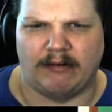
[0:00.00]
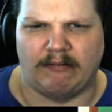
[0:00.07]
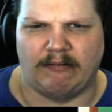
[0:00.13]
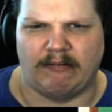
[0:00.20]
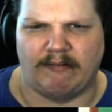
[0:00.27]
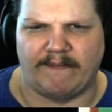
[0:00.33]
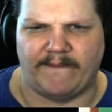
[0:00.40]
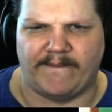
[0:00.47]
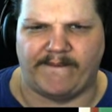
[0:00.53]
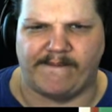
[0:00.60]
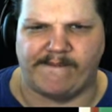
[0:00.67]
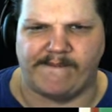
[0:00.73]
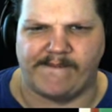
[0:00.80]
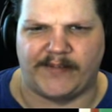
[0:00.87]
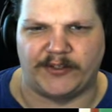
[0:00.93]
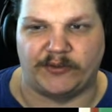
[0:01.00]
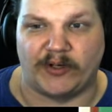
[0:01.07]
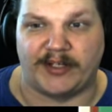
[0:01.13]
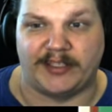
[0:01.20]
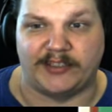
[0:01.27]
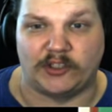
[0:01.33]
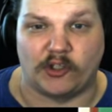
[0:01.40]
Uh, do
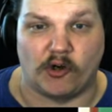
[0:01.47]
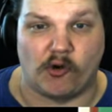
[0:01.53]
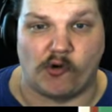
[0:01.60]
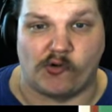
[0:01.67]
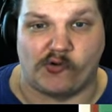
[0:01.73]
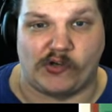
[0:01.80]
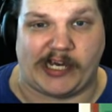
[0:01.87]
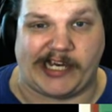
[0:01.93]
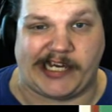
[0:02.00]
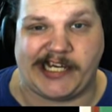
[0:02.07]
I need to go